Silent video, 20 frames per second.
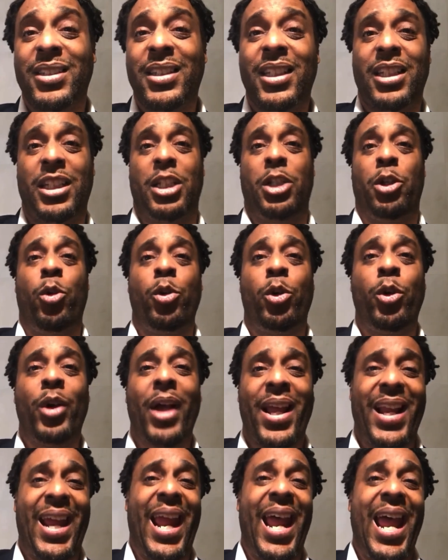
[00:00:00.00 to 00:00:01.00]
you
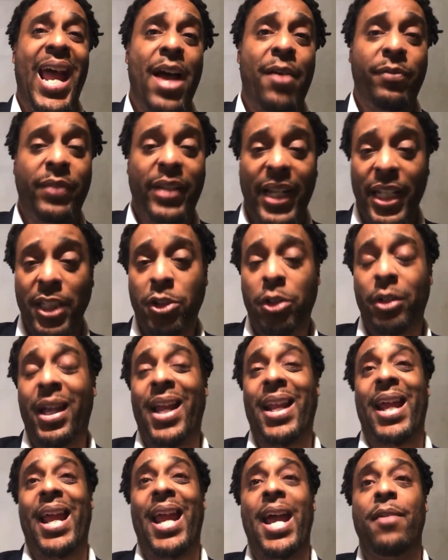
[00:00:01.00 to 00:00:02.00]
gotta have this, you gotta
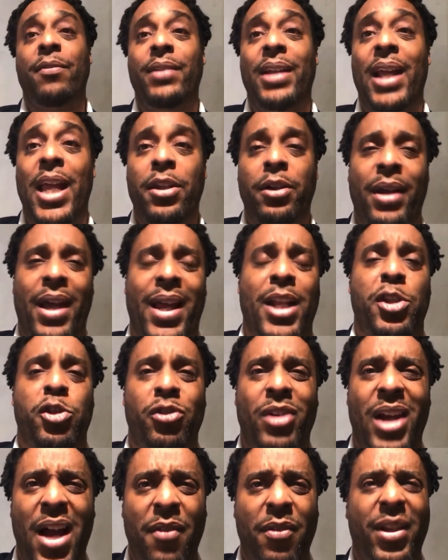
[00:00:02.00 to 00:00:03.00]
have that, you gotta
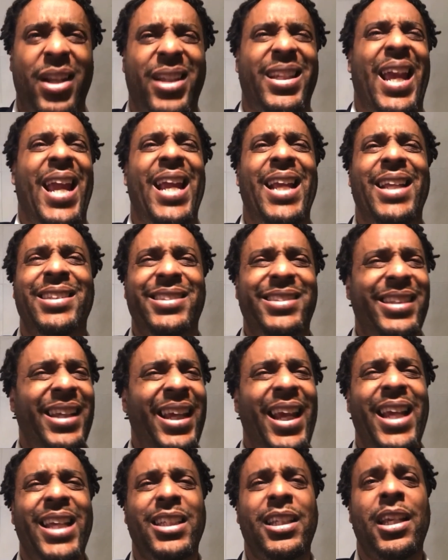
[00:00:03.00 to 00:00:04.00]
travel to 8
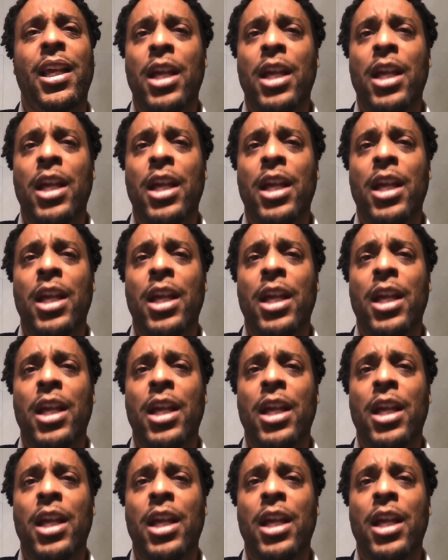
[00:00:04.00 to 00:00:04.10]
seas,